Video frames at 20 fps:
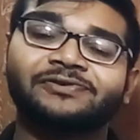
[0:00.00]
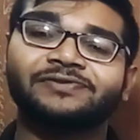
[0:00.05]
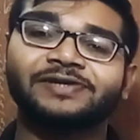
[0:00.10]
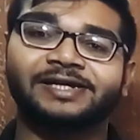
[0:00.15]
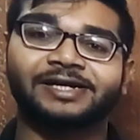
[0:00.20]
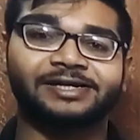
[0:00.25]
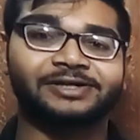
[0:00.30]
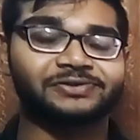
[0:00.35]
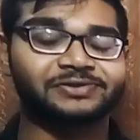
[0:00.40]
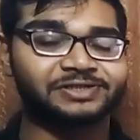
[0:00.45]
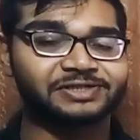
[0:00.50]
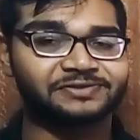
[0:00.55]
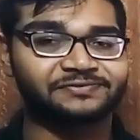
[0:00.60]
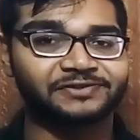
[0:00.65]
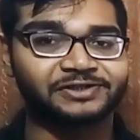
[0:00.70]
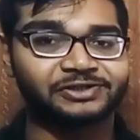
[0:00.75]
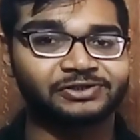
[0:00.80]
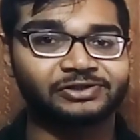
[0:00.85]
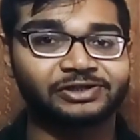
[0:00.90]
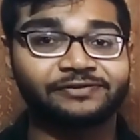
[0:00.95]
we get into this
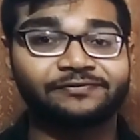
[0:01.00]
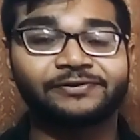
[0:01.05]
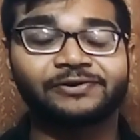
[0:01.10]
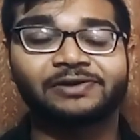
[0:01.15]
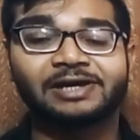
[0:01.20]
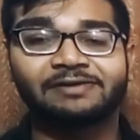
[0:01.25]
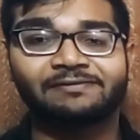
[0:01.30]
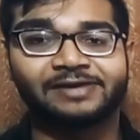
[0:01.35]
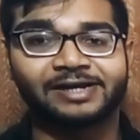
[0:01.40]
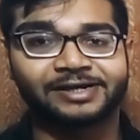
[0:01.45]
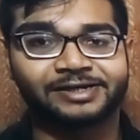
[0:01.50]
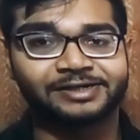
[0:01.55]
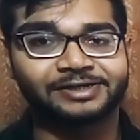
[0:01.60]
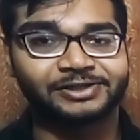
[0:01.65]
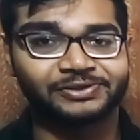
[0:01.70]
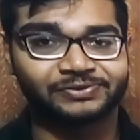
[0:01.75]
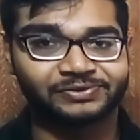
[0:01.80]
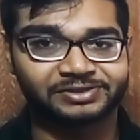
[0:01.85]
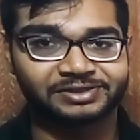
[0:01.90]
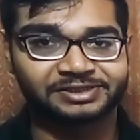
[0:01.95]
video, if you have landed
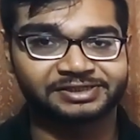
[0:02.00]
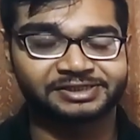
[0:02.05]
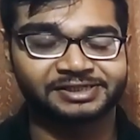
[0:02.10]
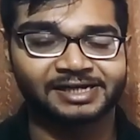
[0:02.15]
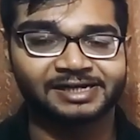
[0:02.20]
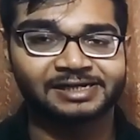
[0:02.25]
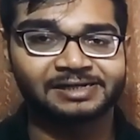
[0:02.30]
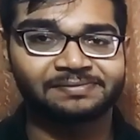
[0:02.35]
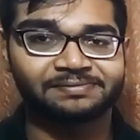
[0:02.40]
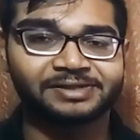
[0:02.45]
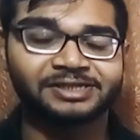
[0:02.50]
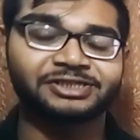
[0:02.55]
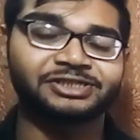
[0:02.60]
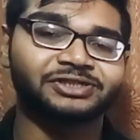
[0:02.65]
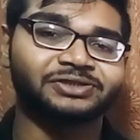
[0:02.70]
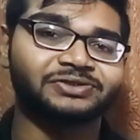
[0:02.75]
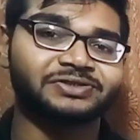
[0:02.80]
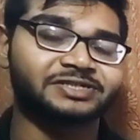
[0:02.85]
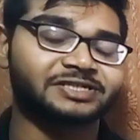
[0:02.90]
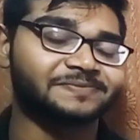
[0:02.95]
new to this channel, make
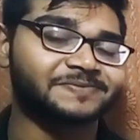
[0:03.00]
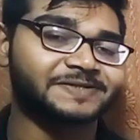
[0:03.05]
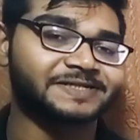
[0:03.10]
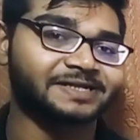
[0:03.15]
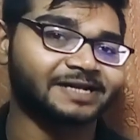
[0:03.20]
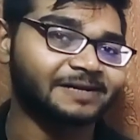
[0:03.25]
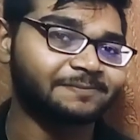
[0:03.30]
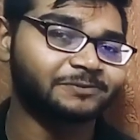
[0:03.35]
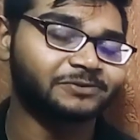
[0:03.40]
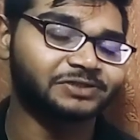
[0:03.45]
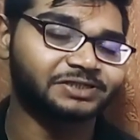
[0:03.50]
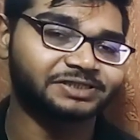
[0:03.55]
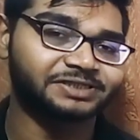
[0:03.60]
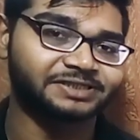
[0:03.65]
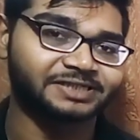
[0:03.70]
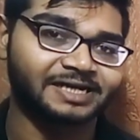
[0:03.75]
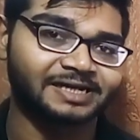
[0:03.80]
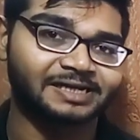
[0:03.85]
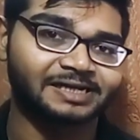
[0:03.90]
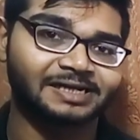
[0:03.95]
sure to subscribe to this
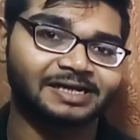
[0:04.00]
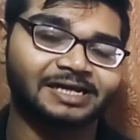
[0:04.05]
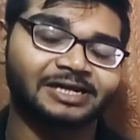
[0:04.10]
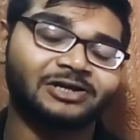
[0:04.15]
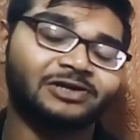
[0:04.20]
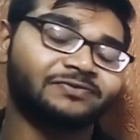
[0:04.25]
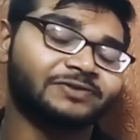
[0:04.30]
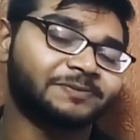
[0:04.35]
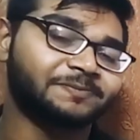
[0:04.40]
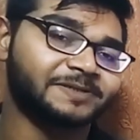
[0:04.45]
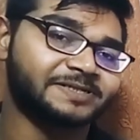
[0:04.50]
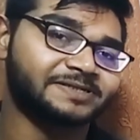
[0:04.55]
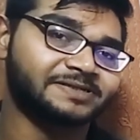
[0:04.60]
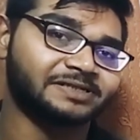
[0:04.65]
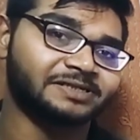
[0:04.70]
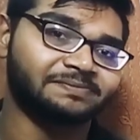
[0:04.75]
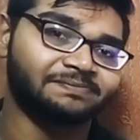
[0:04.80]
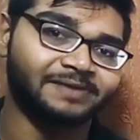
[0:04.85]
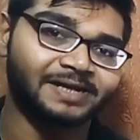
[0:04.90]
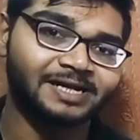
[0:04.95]
channel along with pressing
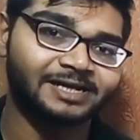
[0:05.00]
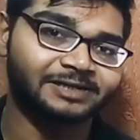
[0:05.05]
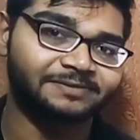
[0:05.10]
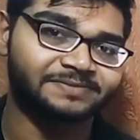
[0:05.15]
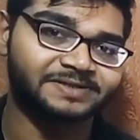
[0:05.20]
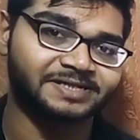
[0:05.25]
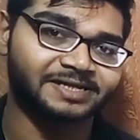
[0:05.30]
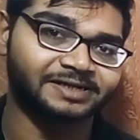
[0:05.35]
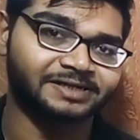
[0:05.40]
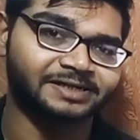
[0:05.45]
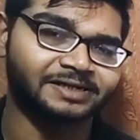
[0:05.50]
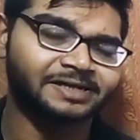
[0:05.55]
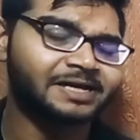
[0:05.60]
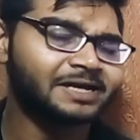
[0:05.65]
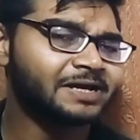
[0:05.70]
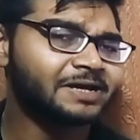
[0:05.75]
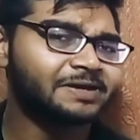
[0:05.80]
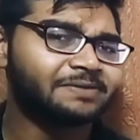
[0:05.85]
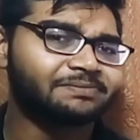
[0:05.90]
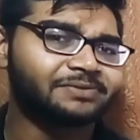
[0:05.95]
the bell icon beside it,
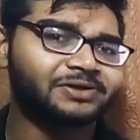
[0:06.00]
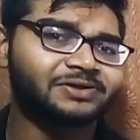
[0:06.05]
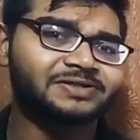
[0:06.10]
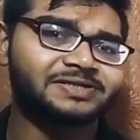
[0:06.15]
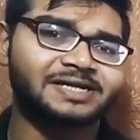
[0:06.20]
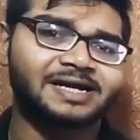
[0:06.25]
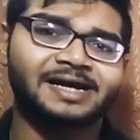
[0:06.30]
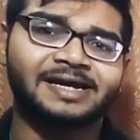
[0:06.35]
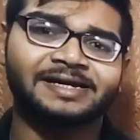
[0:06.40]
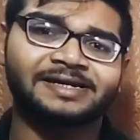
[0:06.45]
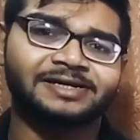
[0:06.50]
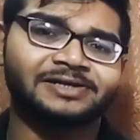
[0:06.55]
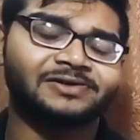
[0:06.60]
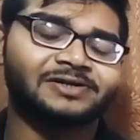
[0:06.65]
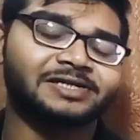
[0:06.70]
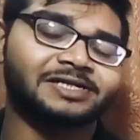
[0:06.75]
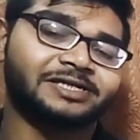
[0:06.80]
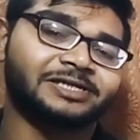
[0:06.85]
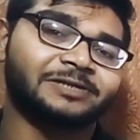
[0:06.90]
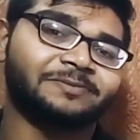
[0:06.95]
because I
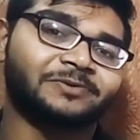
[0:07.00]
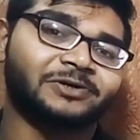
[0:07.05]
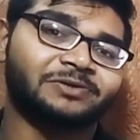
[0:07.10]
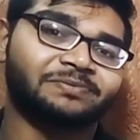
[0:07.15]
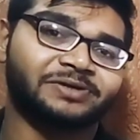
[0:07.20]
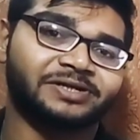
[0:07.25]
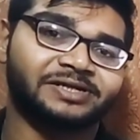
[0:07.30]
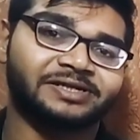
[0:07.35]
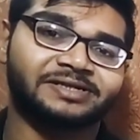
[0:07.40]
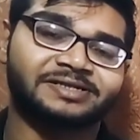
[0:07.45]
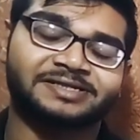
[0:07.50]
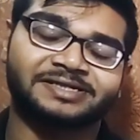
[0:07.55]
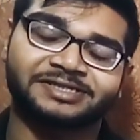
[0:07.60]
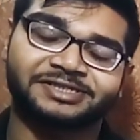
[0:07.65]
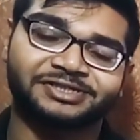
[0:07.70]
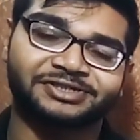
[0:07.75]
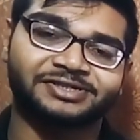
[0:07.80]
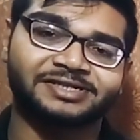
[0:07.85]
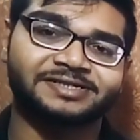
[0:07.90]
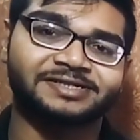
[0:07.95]
regularly keep on bringing such
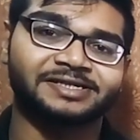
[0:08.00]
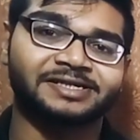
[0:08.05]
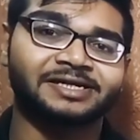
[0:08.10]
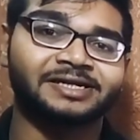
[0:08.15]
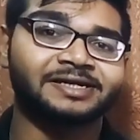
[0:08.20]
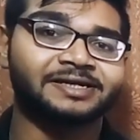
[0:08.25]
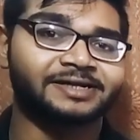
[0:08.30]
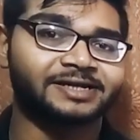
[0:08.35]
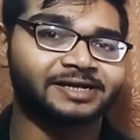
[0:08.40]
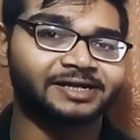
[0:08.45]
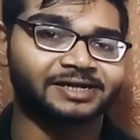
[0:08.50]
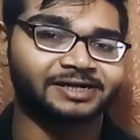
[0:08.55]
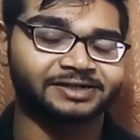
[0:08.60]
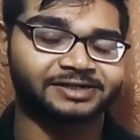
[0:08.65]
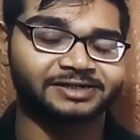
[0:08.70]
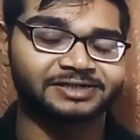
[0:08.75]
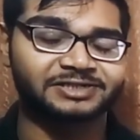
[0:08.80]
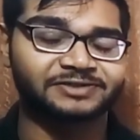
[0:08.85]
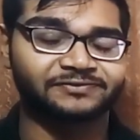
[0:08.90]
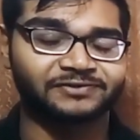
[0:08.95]
interesting tech
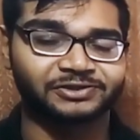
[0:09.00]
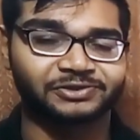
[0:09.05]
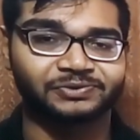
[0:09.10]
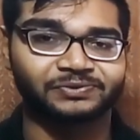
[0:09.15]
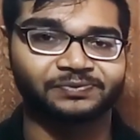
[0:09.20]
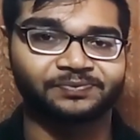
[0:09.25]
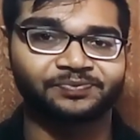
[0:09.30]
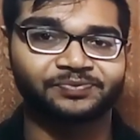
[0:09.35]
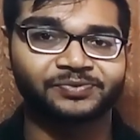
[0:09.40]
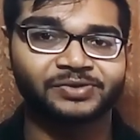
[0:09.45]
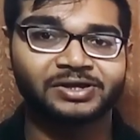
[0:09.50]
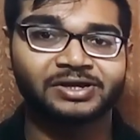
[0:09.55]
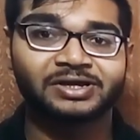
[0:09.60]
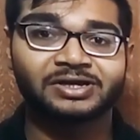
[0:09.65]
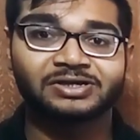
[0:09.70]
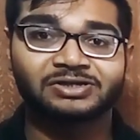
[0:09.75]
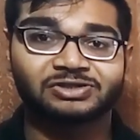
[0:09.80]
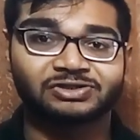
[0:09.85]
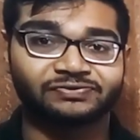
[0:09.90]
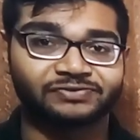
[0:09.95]
contents for you.
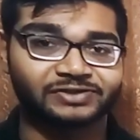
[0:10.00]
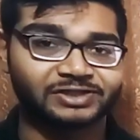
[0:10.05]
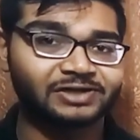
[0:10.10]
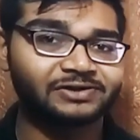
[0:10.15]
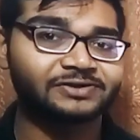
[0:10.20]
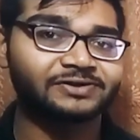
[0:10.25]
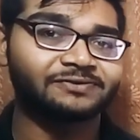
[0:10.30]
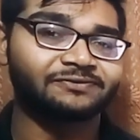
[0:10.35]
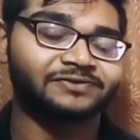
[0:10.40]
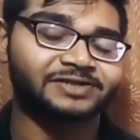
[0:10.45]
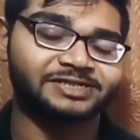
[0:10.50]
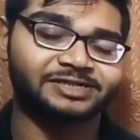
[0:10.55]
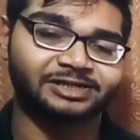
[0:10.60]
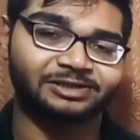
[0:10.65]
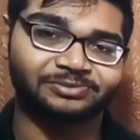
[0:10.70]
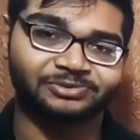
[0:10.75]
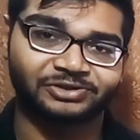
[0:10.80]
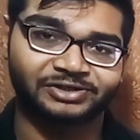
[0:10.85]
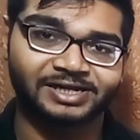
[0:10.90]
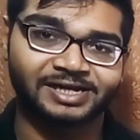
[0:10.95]
So without wasting any
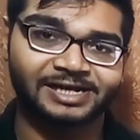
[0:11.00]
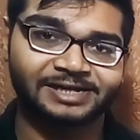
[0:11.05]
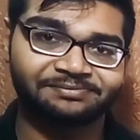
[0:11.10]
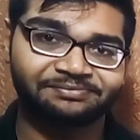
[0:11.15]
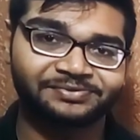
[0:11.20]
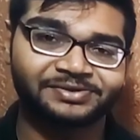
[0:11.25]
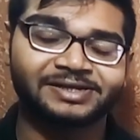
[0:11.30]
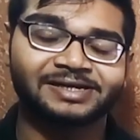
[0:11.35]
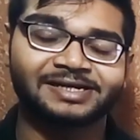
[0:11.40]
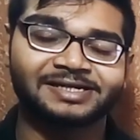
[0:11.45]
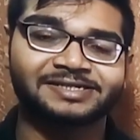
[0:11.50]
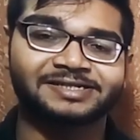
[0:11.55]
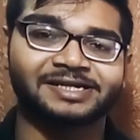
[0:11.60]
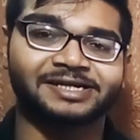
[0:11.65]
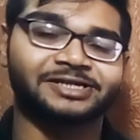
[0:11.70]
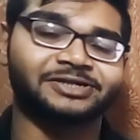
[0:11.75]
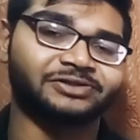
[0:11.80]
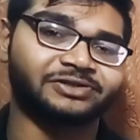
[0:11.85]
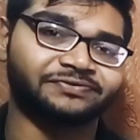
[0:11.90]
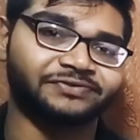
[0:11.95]
more time, let's get
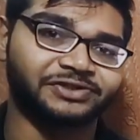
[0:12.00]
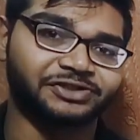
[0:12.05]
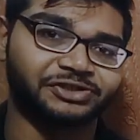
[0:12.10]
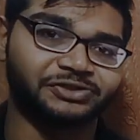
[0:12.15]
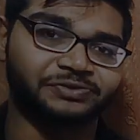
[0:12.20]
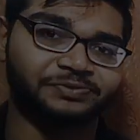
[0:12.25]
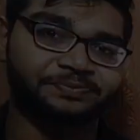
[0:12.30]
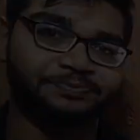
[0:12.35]
into the video.